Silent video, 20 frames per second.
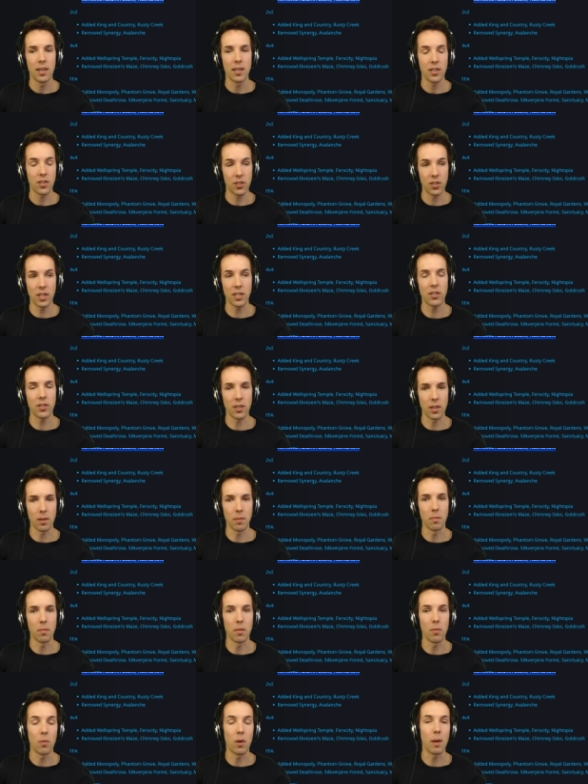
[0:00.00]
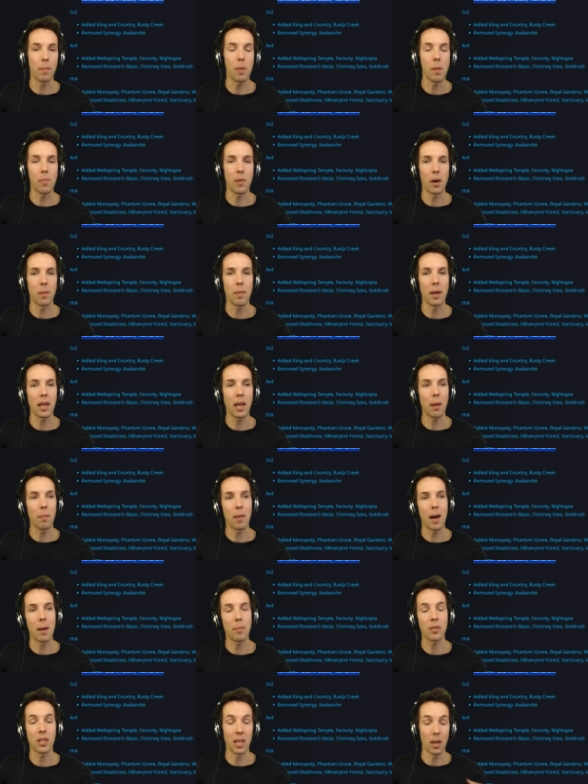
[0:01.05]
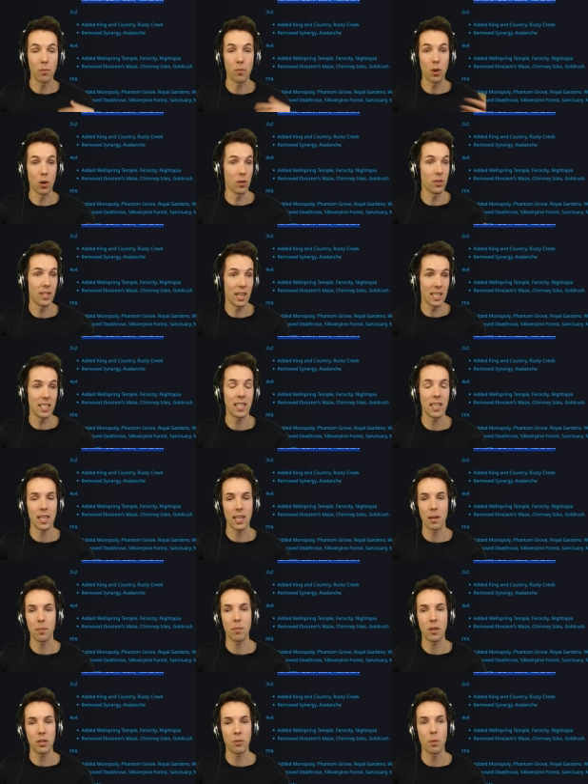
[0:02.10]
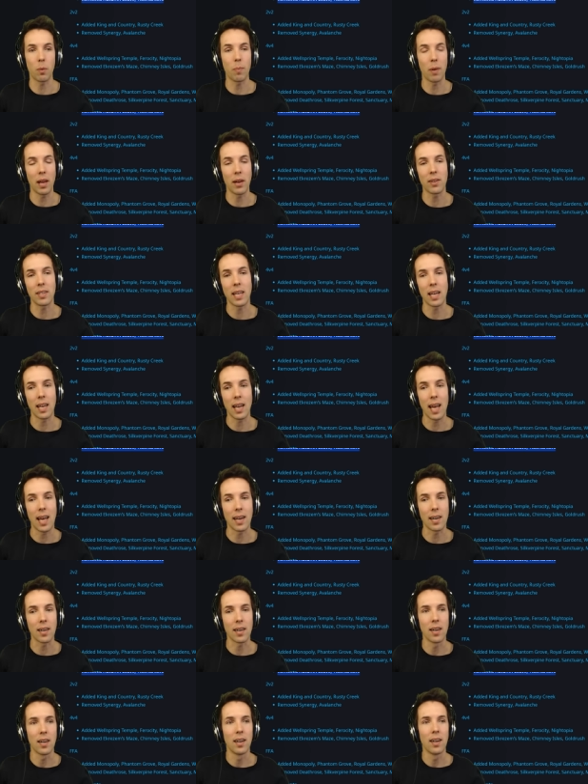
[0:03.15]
system where people are making maps and then we're all testing them because we're playing on that ladder.